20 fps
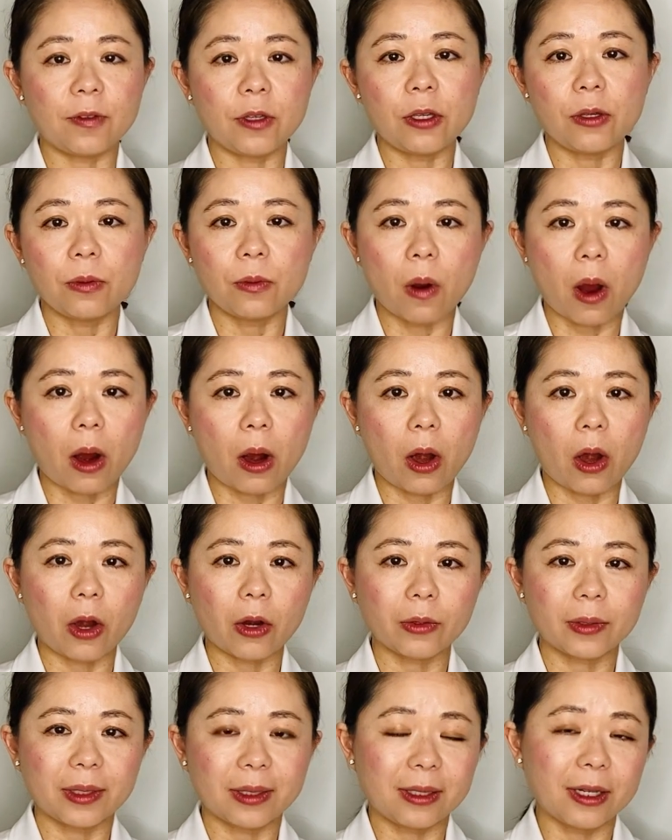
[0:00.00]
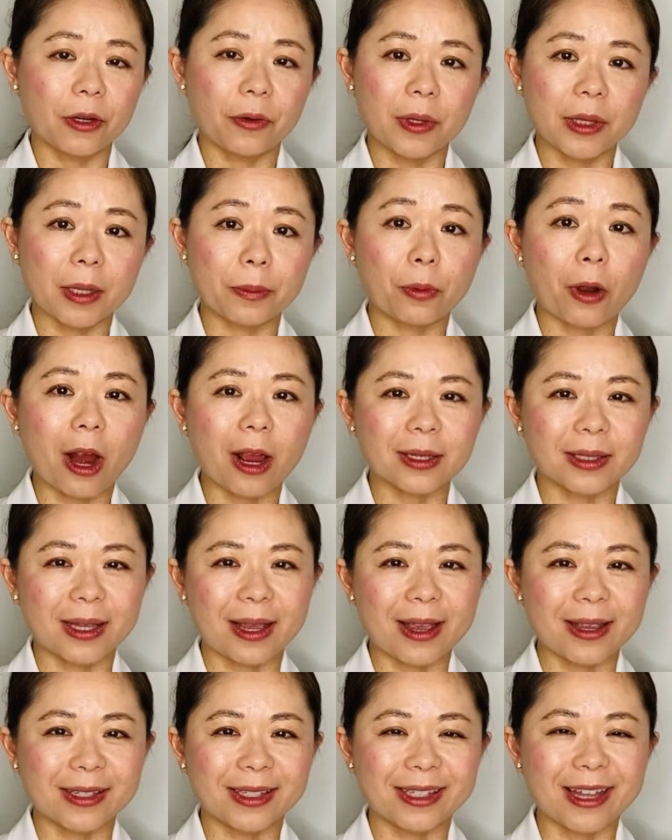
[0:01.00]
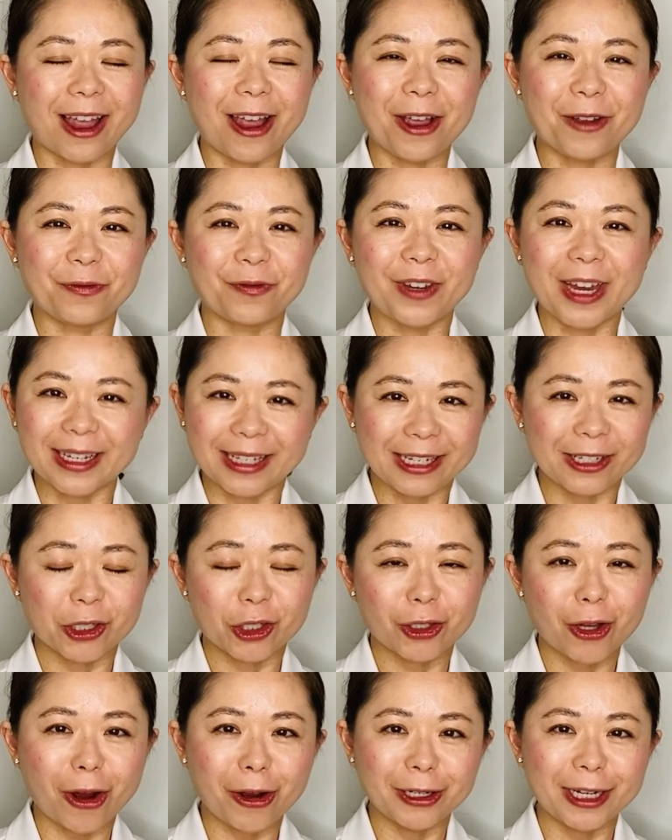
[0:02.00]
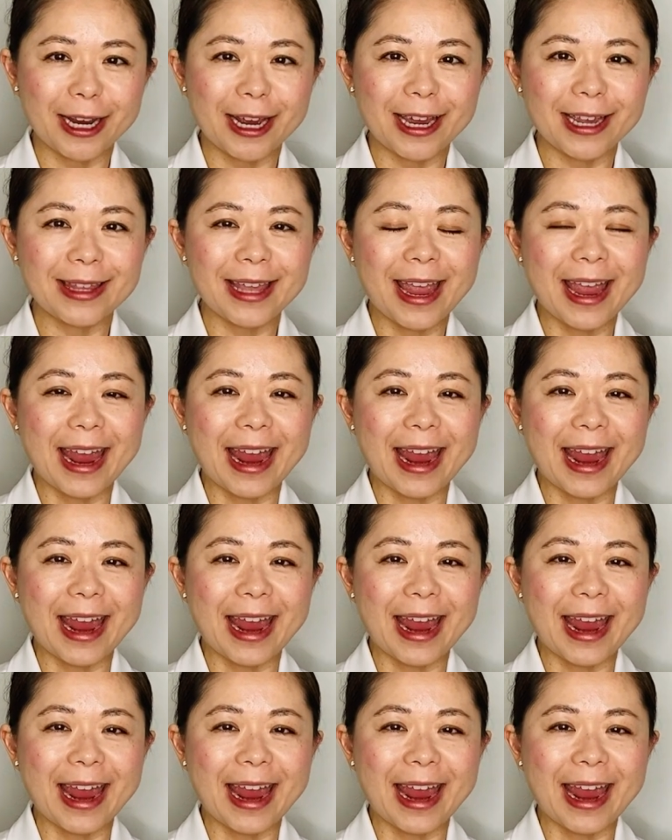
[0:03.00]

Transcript: you are still in the process of getting started